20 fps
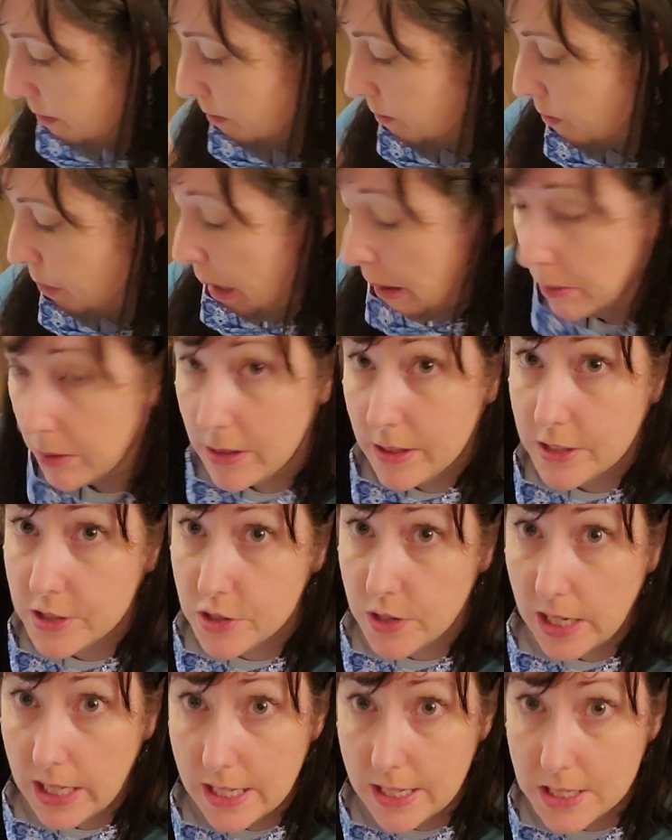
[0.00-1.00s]
probably the
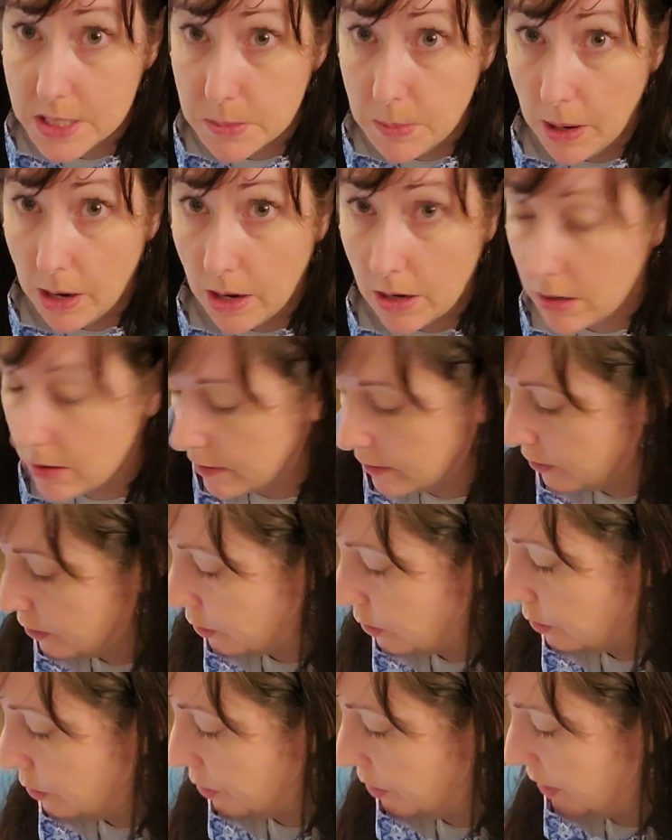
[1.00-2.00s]
trickiest part of the
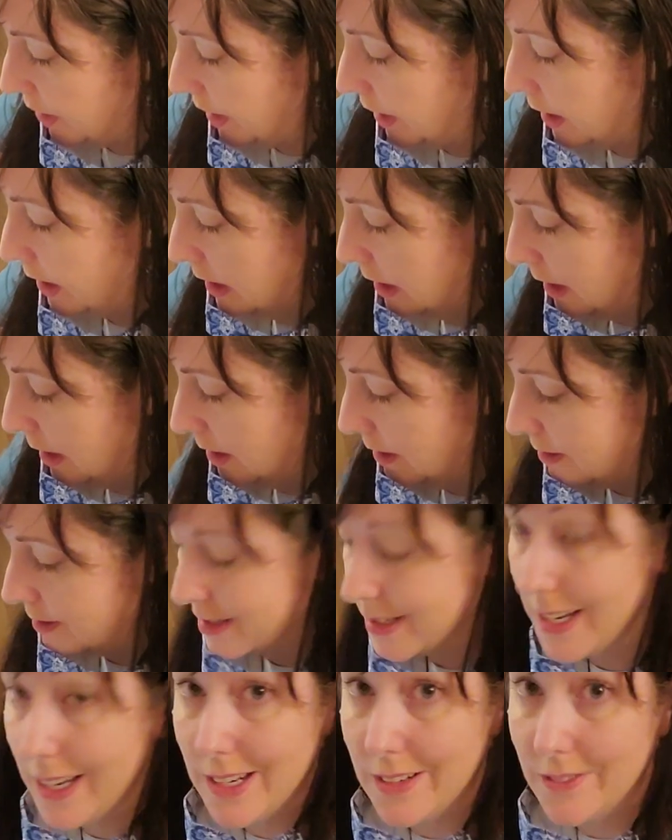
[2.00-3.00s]
whole thing. It's
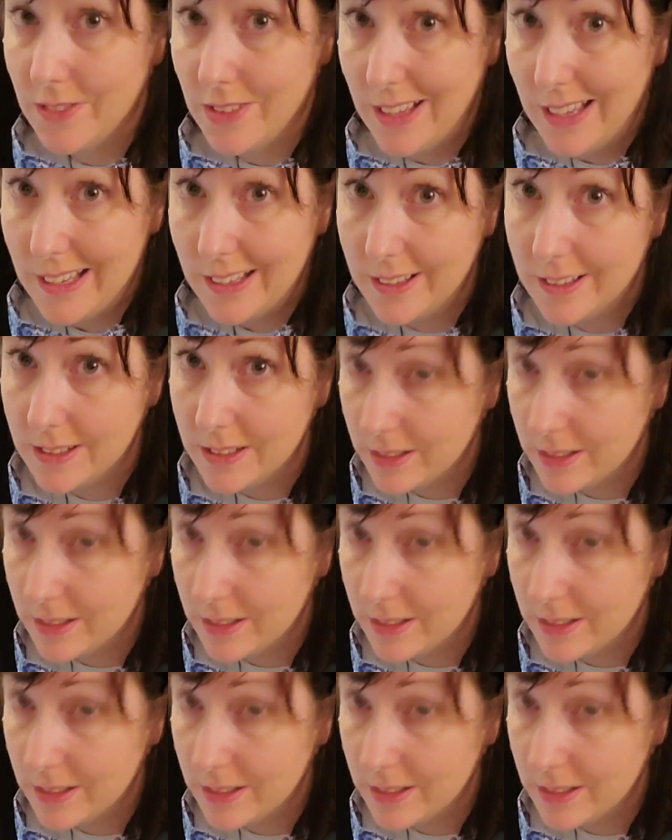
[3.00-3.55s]
kind of like